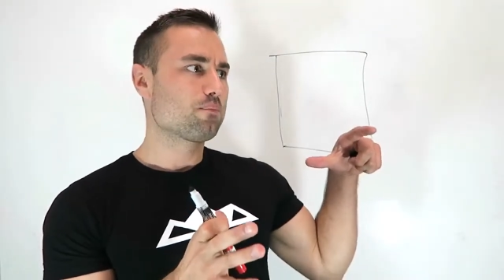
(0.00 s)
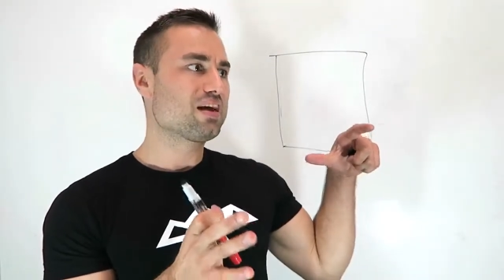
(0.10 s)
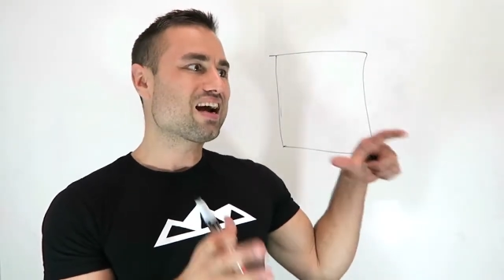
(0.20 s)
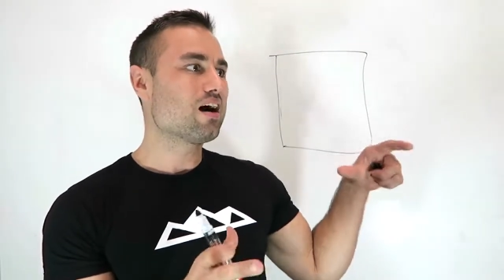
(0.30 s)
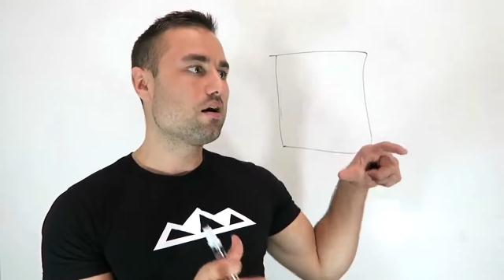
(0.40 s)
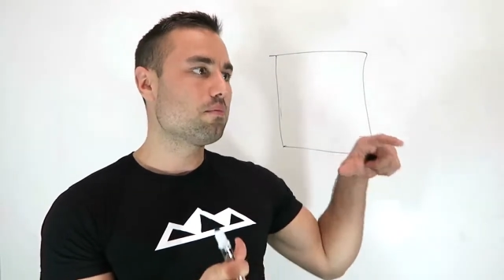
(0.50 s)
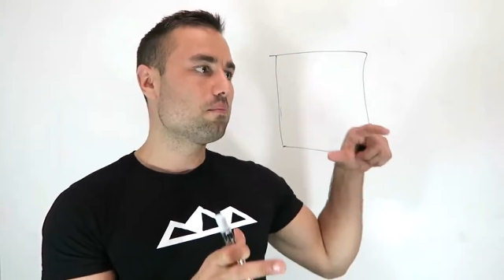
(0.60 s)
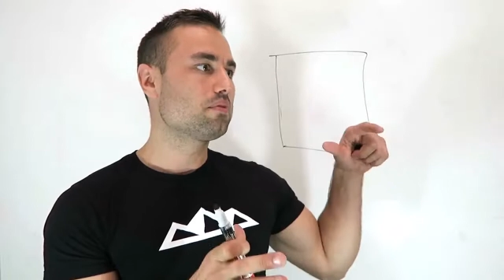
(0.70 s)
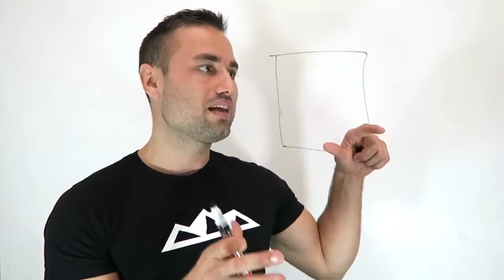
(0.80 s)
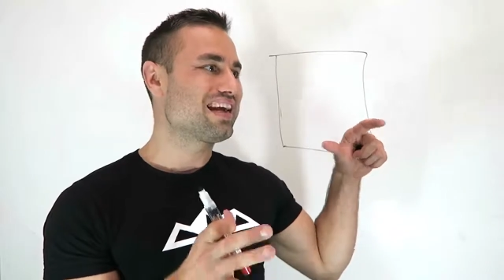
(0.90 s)

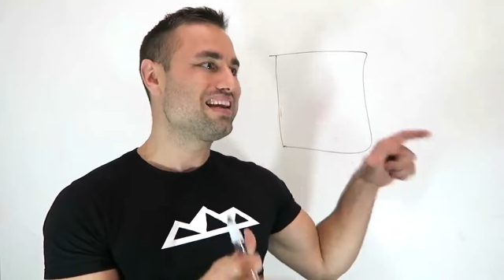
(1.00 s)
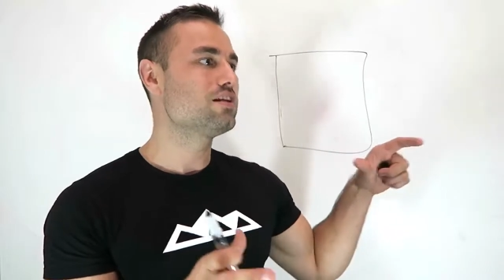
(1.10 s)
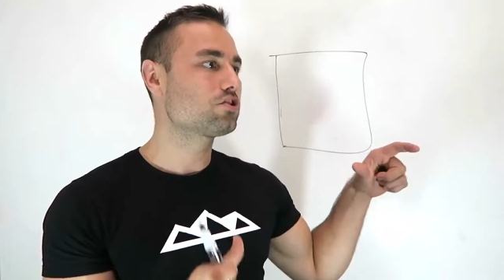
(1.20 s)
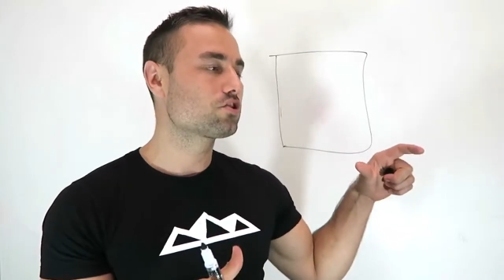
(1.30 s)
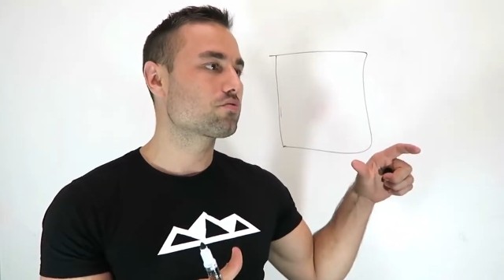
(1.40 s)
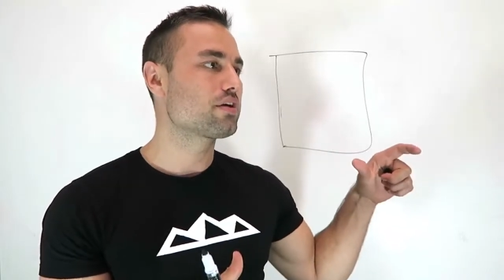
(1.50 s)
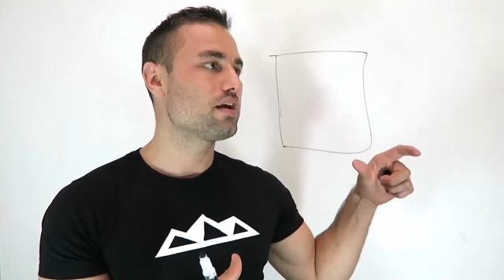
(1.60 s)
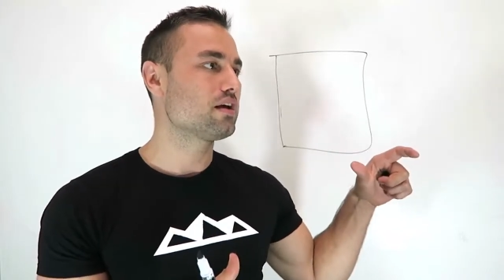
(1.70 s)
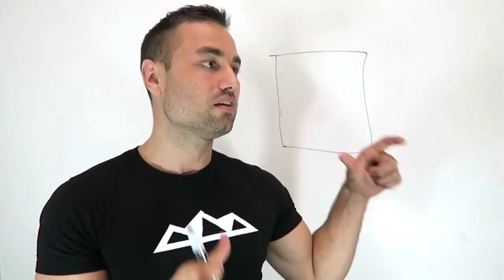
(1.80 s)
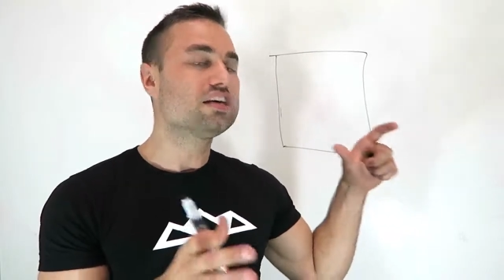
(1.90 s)
become the
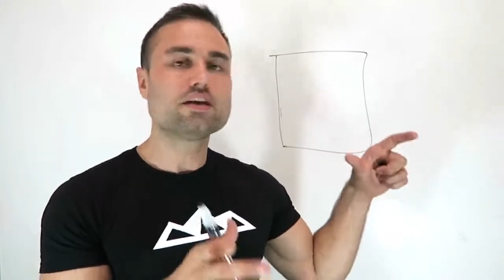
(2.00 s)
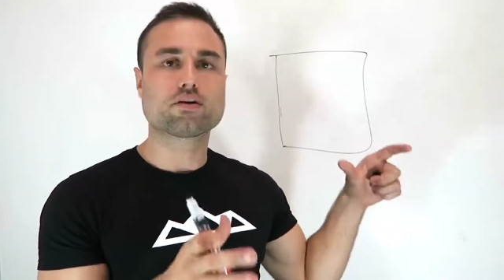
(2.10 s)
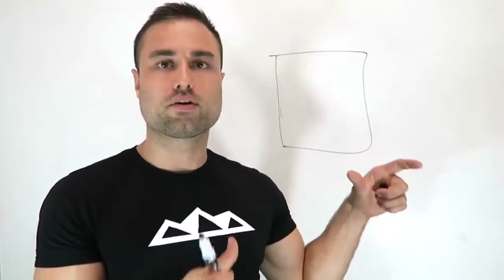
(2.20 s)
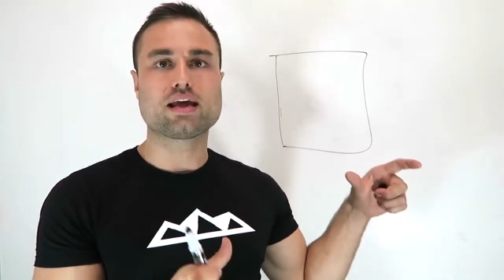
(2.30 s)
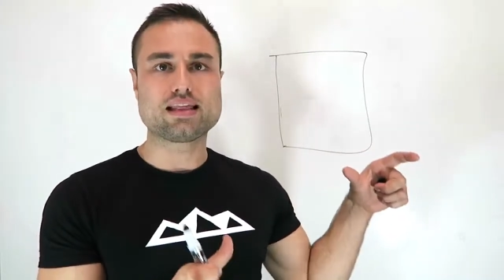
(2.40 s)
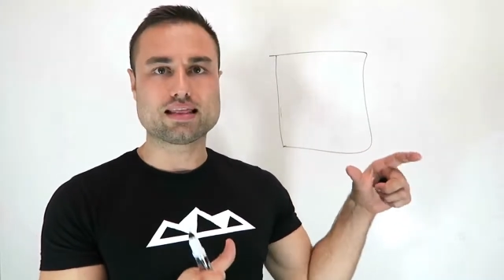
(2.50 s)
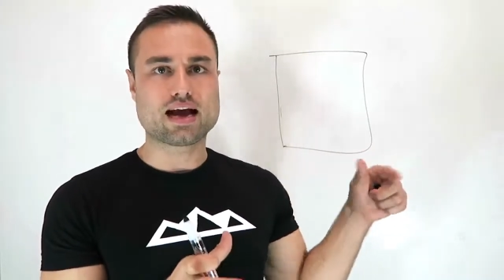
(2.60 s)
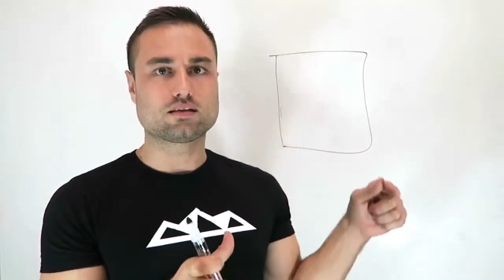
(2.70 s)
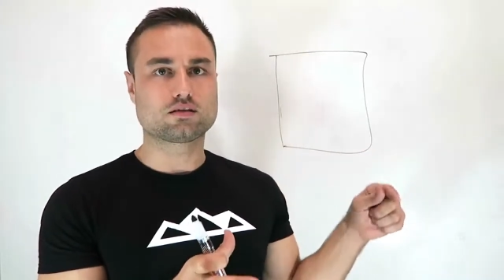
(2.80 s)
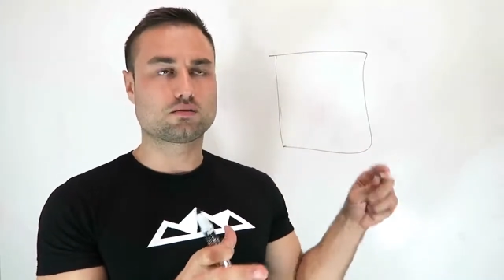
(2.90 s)
industry leader in
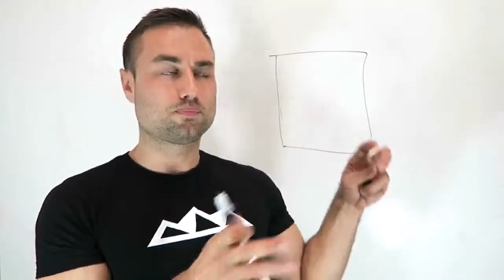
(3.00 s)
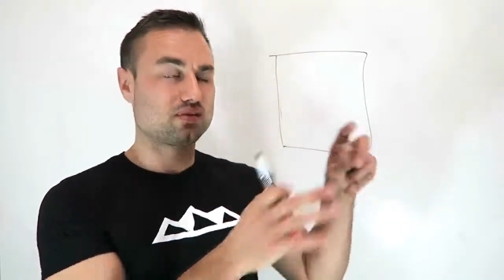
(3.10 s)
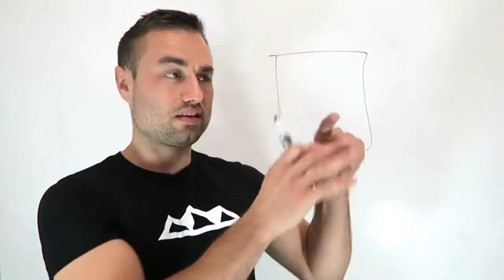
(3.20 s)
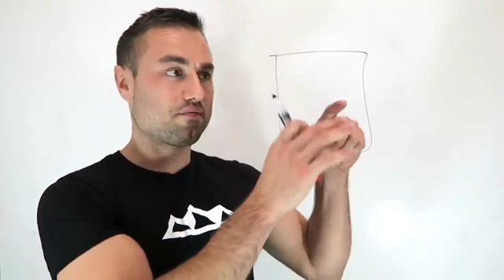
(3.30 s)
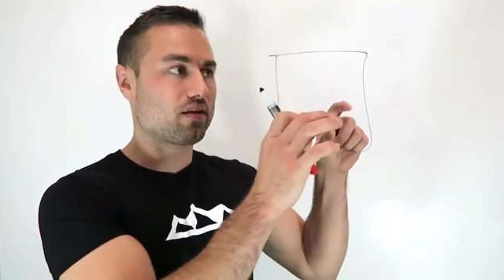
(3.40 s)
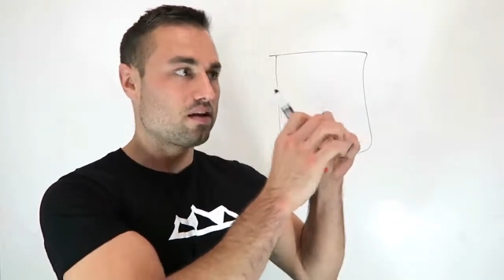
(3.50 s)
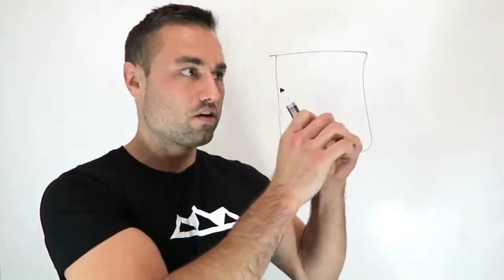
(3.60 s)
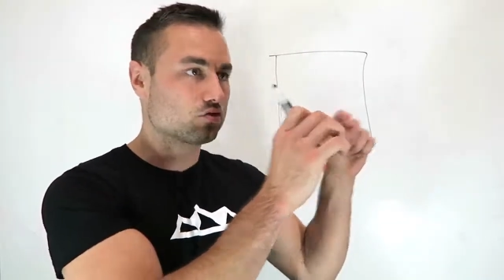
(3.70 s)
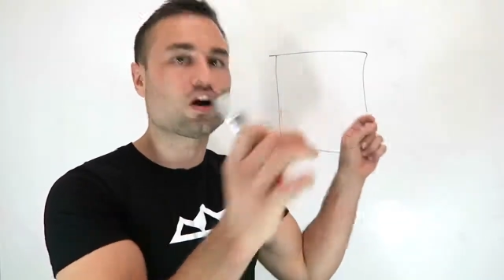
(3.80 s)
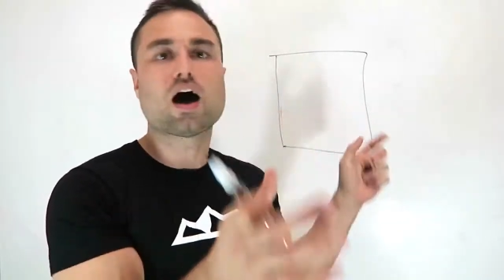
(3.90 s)
that specific
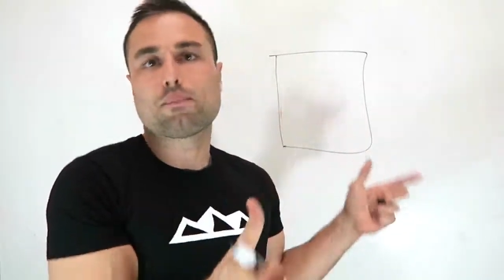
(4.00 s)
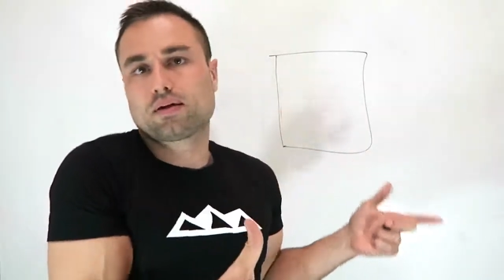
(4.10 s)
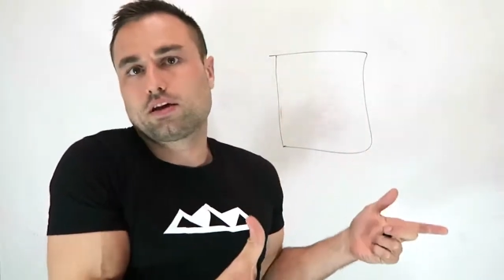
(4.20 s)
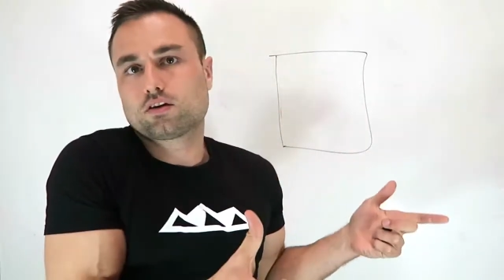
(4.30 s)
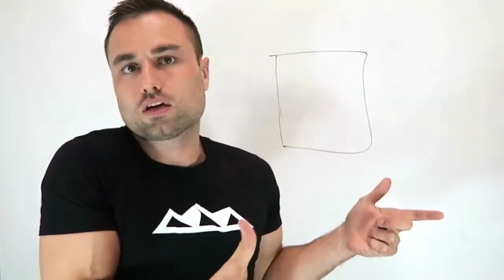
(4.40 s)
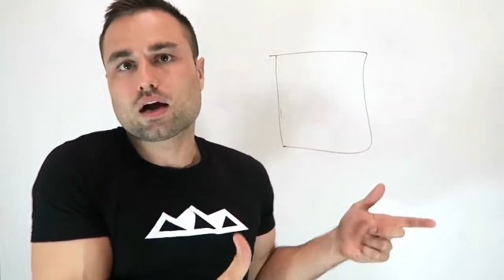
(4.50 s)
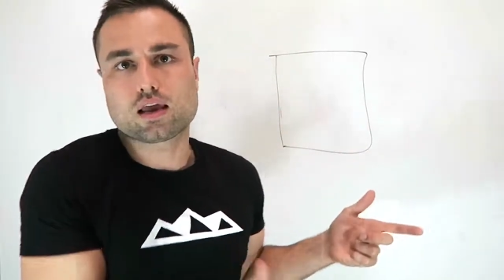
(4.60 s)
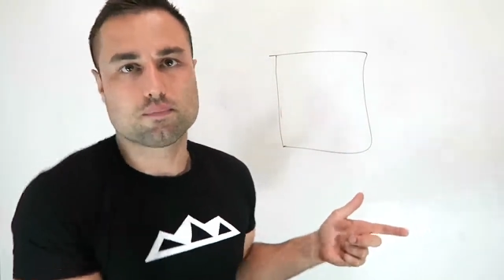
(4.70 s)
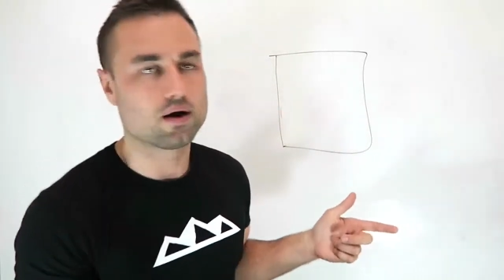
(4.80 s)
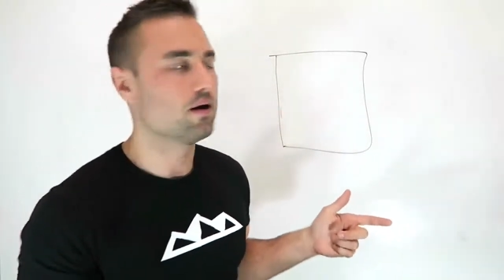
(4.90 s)
you know topic that you're
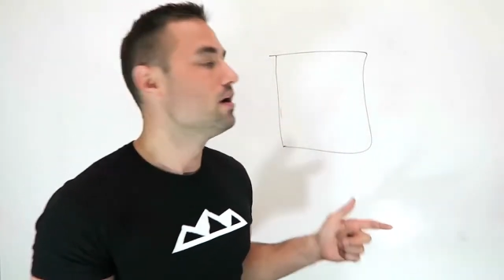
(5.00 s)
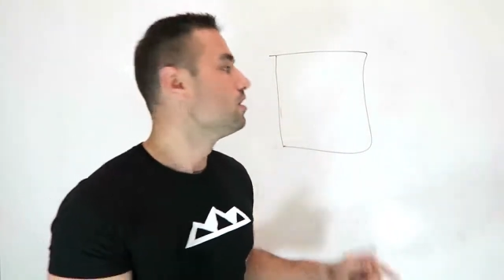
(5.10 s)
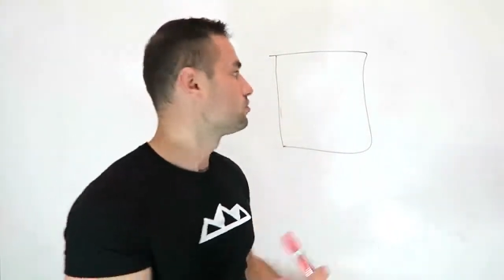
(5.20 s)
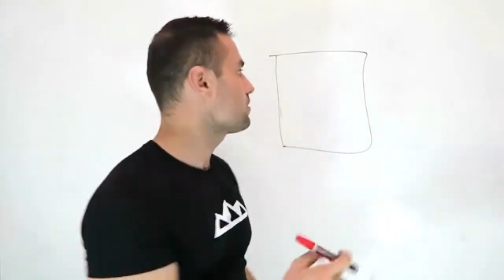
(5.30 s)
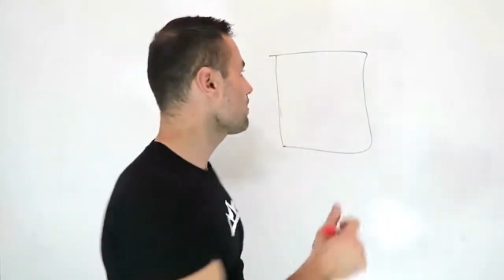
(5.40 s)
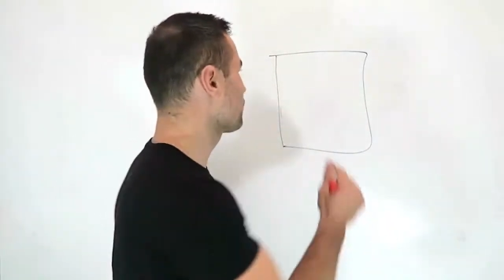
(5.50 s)
talking about so you